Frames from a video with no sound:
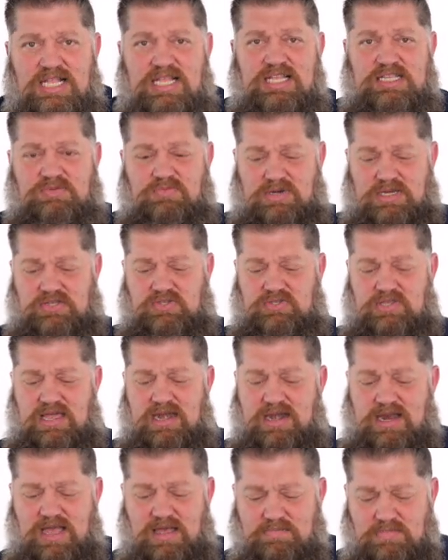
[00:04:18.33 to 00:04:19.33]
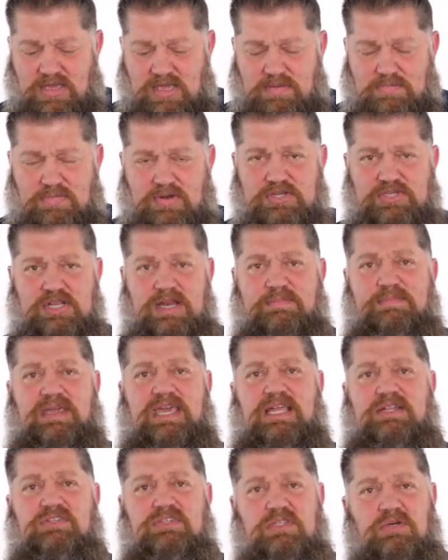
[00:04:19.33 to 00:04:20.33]
is when you set it up, you can push it up
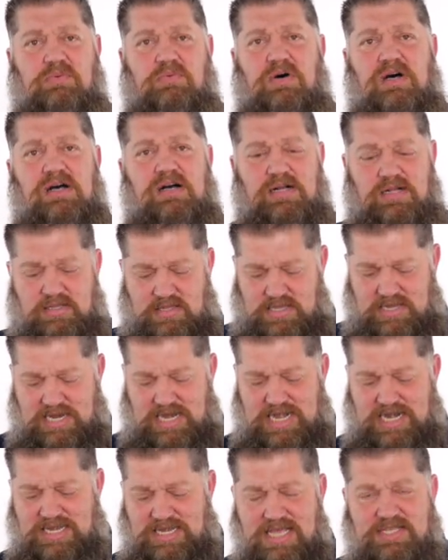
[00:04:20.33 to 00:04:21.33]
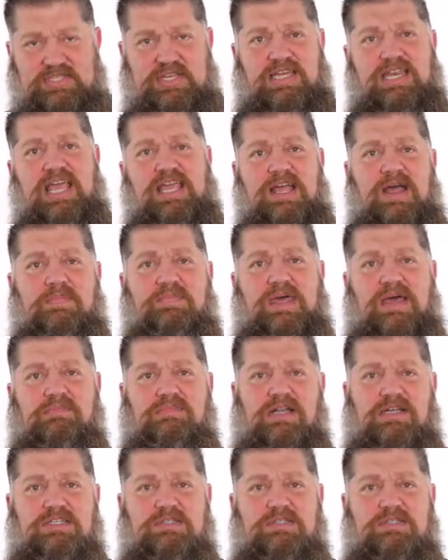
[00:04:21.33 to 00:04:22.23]
against the wall and it doesn't take up that much